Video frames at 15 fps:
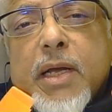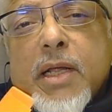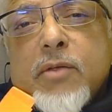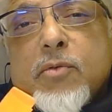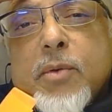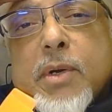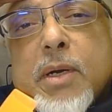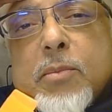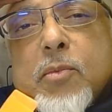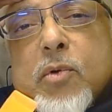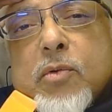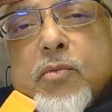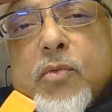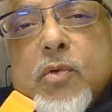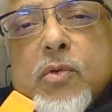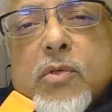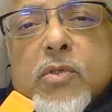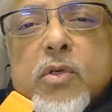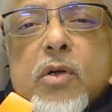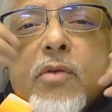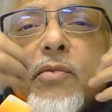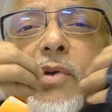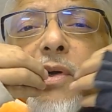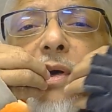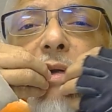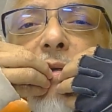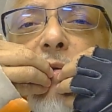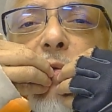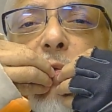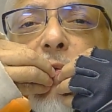And if you become confused, or if you
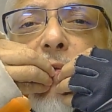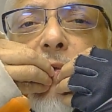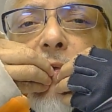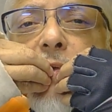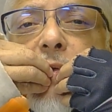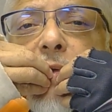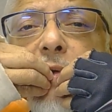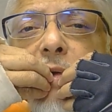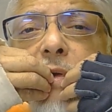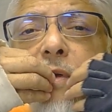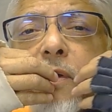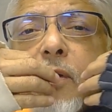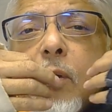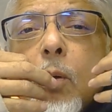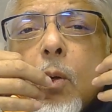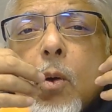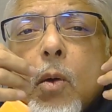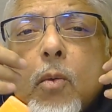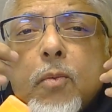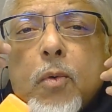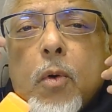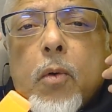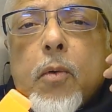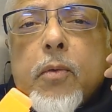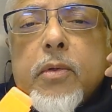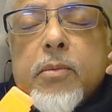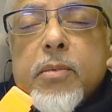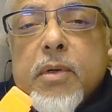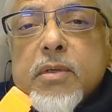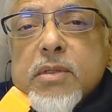can't talk,
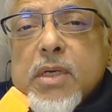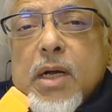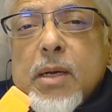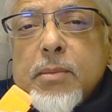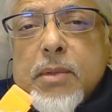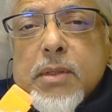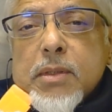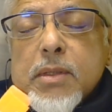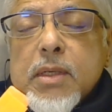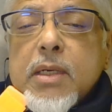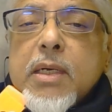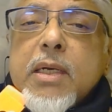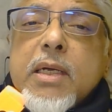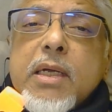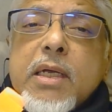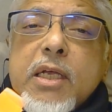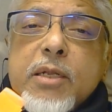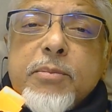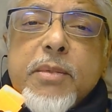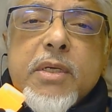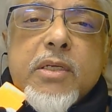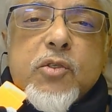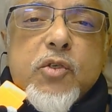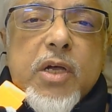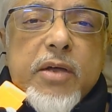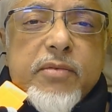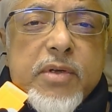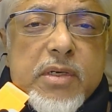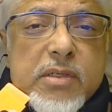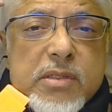it becomes garbled, it means you're
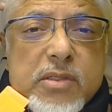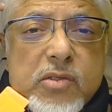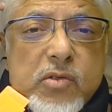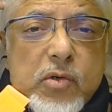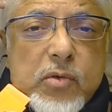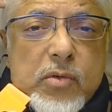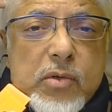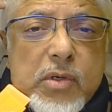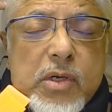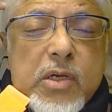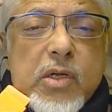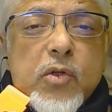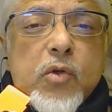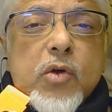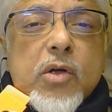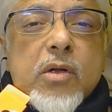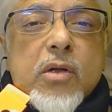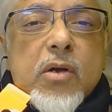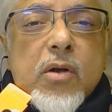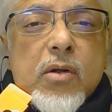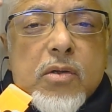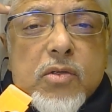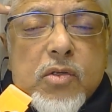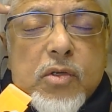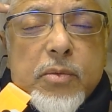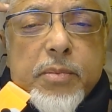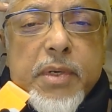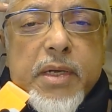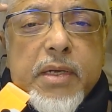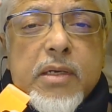having a stroke. You got a clot in
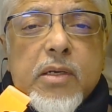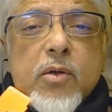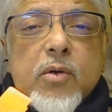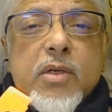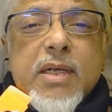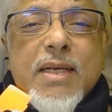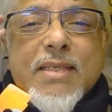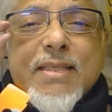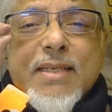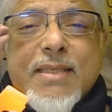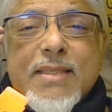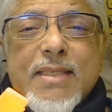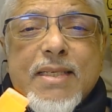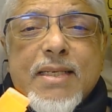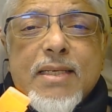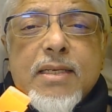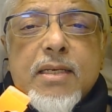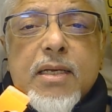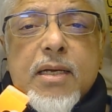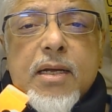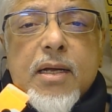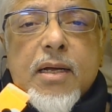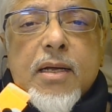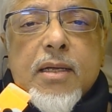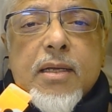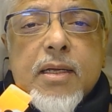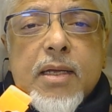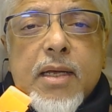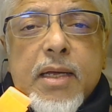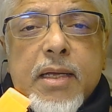your brain known as a
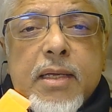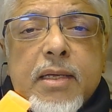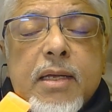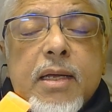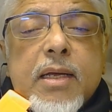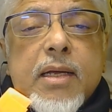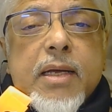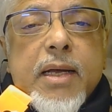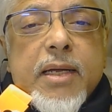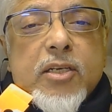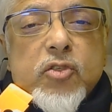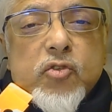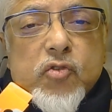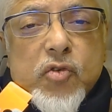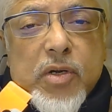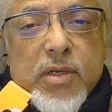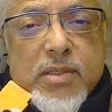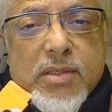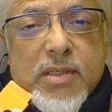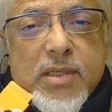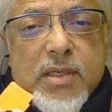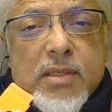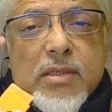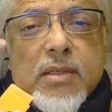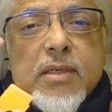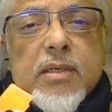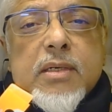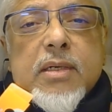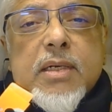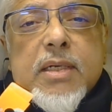TIA, a transient
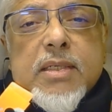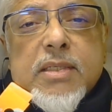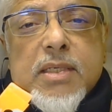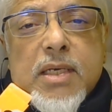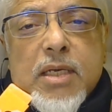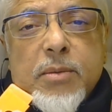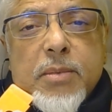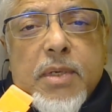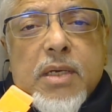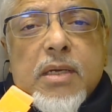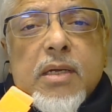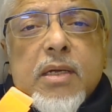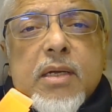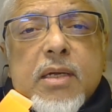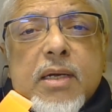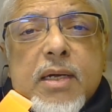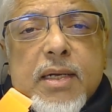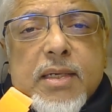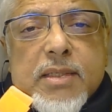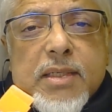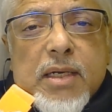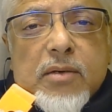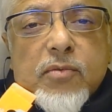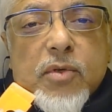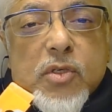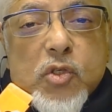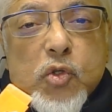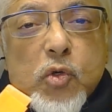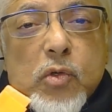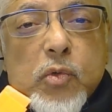ischemic attack. For
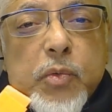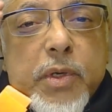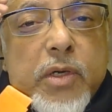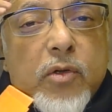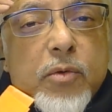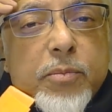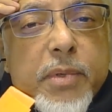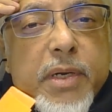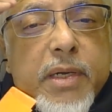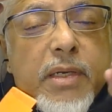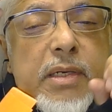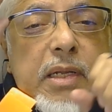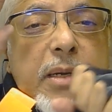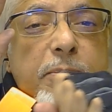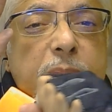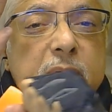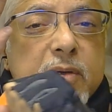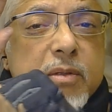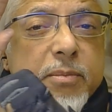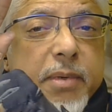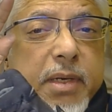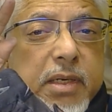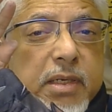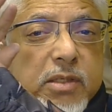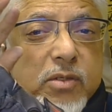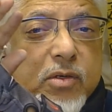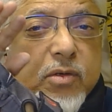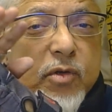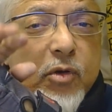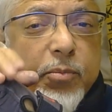a short while, your brain, that part of the brain,
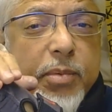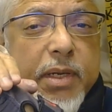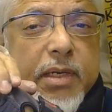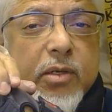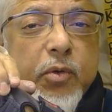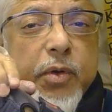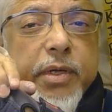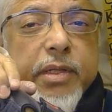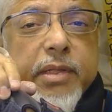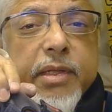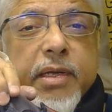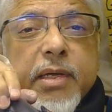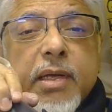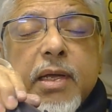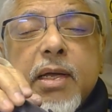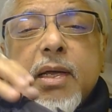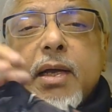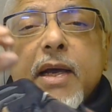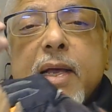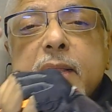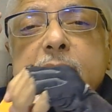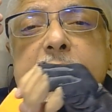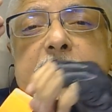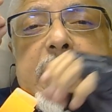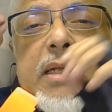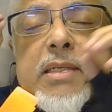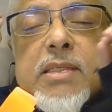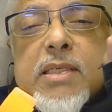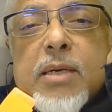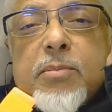has got no blood going there, and then
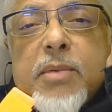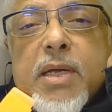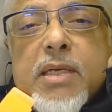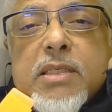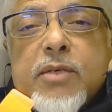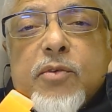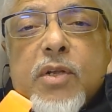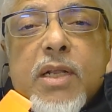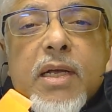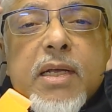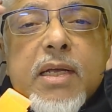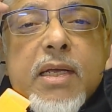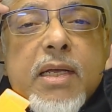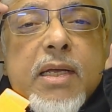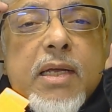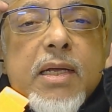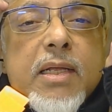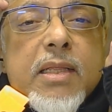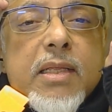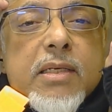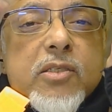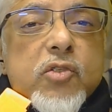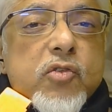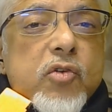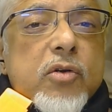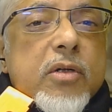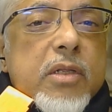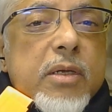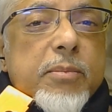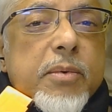in some cases, if you're lucky,
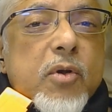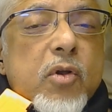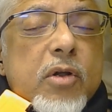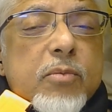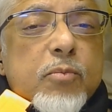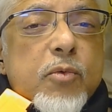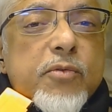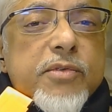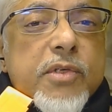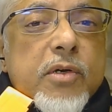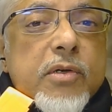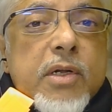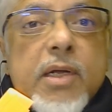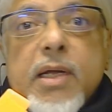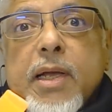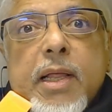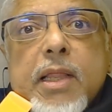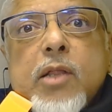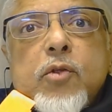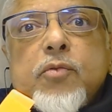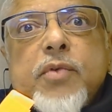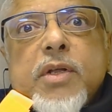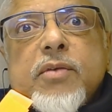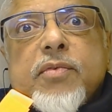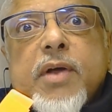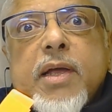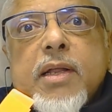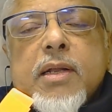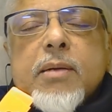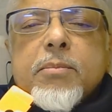the clot moves out, and then you feel
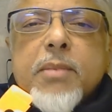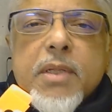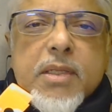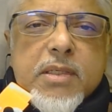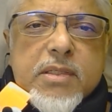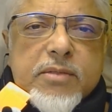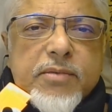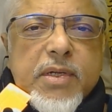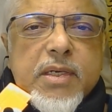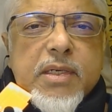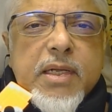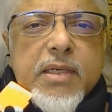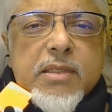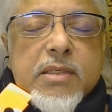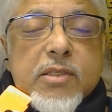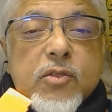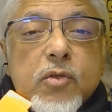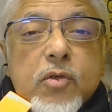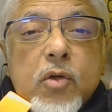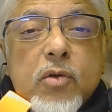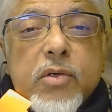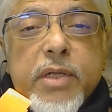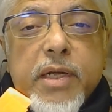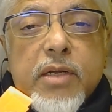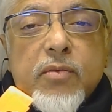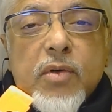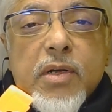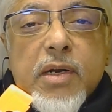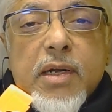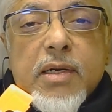fine. But this is very dangerous. So don't take
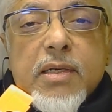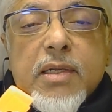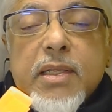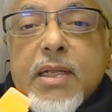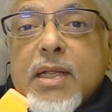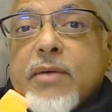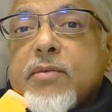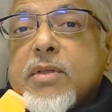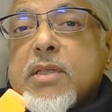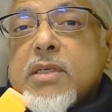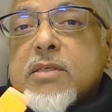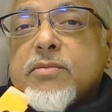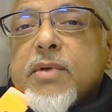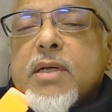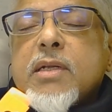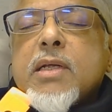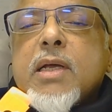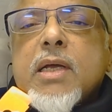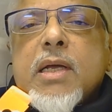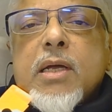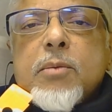it for granted that everything is fine.